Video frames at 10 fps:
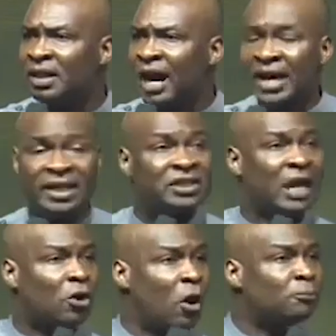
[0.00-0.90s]
And it
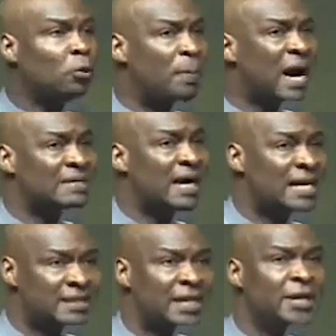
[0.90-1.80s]
shall come to pass that
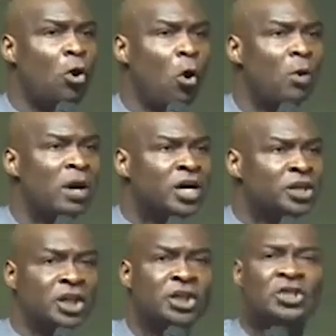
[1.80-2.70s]
as ye go,
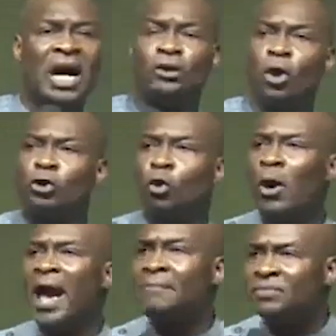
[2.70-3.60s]
ye shall not go
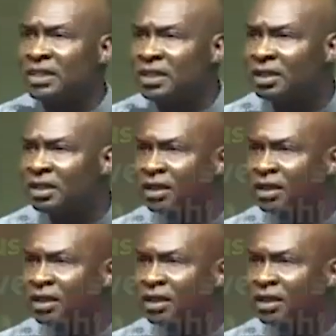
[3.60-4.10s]
empty.